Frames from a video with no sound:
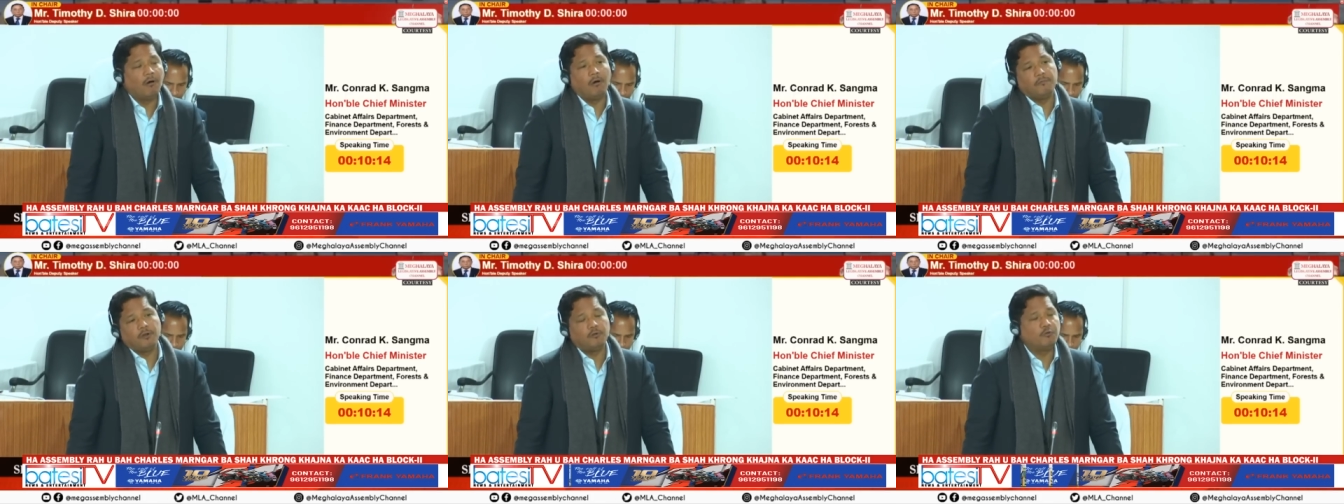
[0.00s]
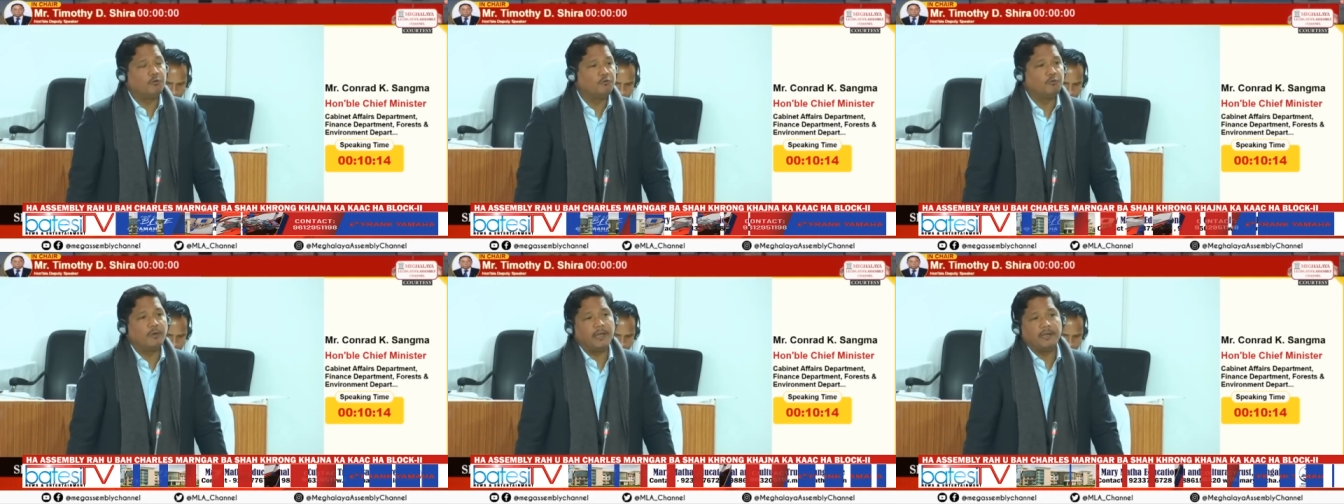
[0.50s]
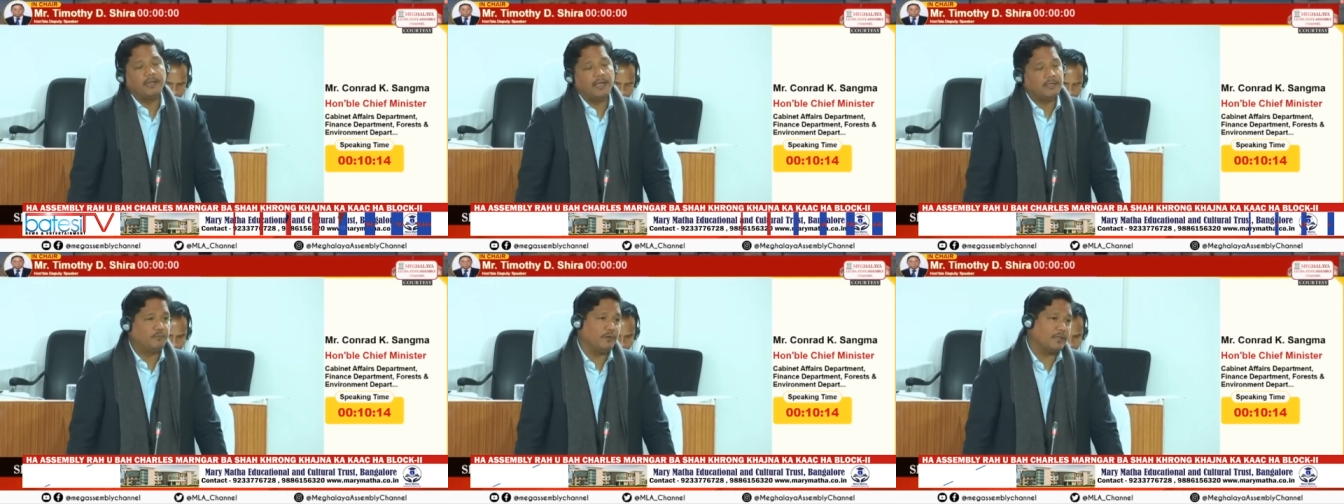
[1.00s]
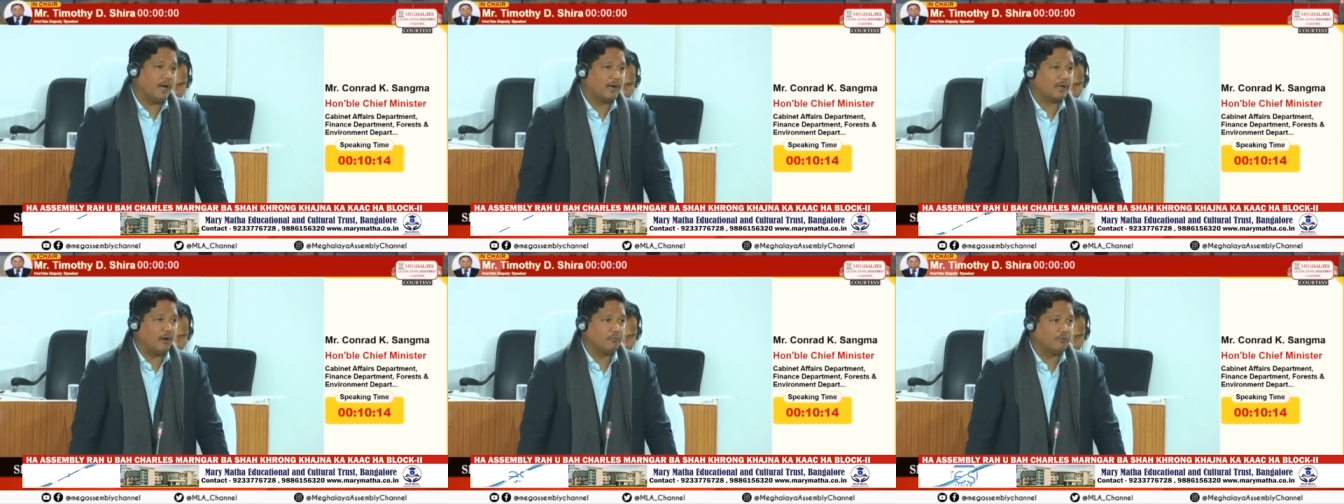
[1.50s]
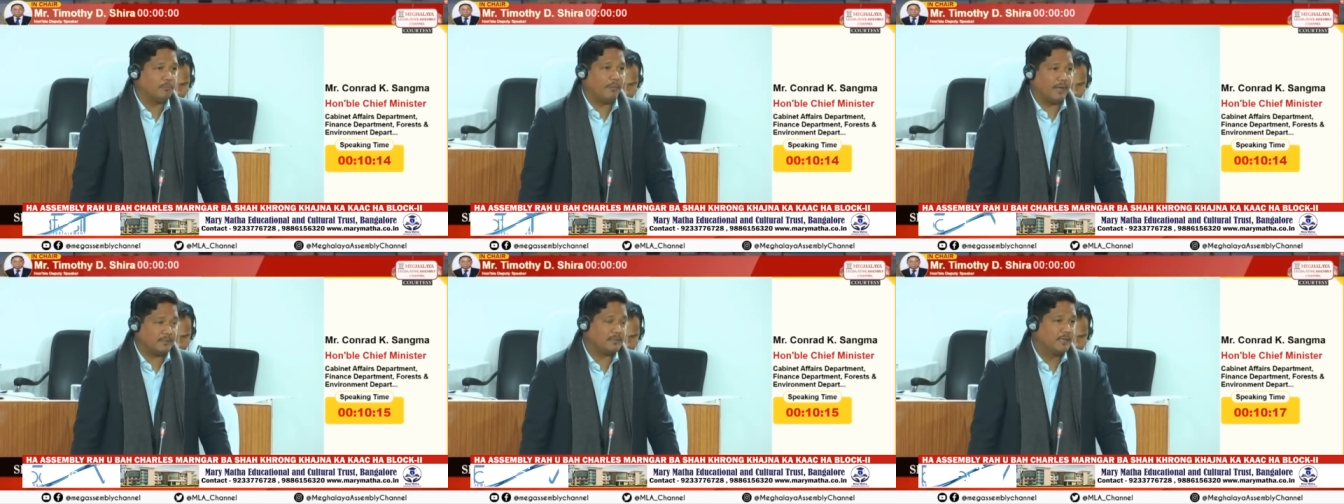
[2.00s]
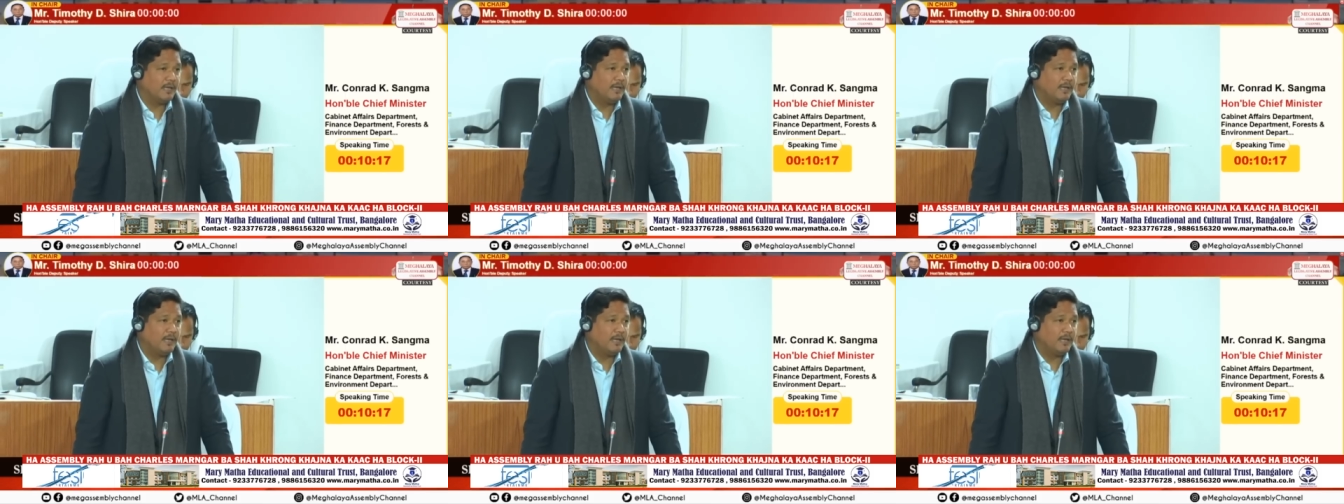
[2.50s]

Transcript: we are not going to engage with our counterparts.